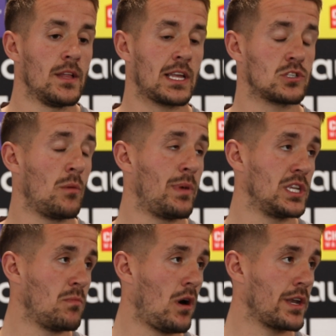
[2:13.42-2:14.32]
that's our
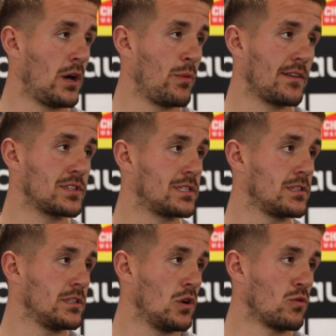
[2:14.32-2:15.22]
benchmark now. We have to,
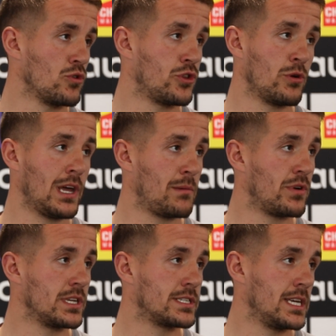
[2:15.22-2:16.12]
no good doing that in
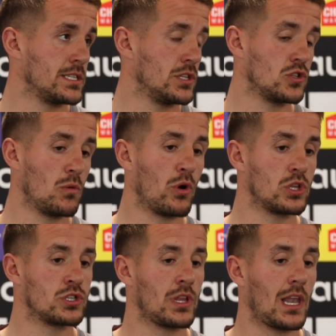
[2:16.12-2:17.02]
pre-season, there's no
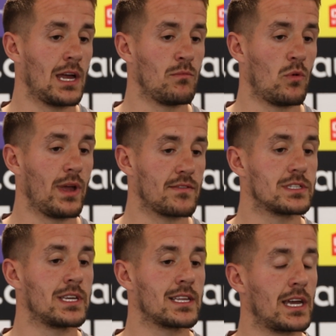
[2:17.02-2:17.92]
points on the line, but we have
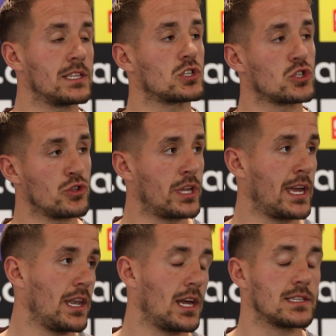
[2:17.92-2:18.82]
to take that into
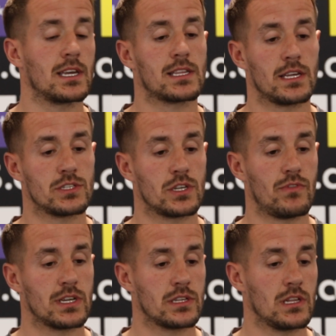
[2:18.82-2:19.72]
Sunday and take that into the
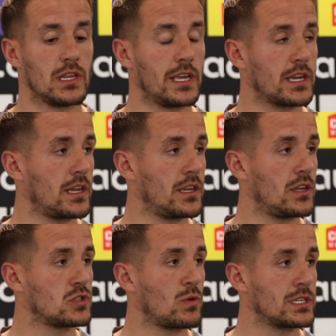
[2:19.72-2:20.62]
rest of the league
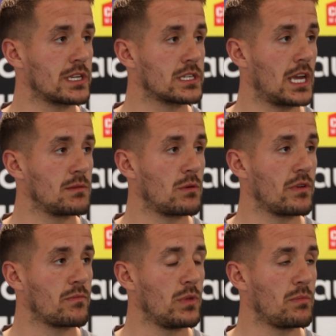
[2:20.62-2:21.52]
and the 26 games that
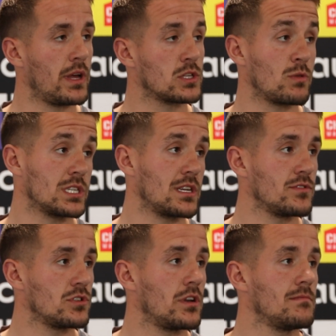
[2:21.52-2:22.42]
we play,
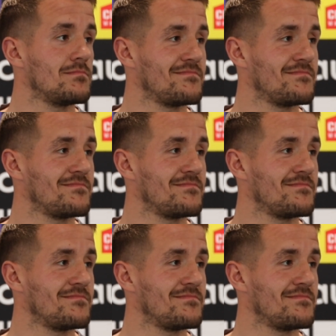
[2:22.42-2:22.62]
27, sorry.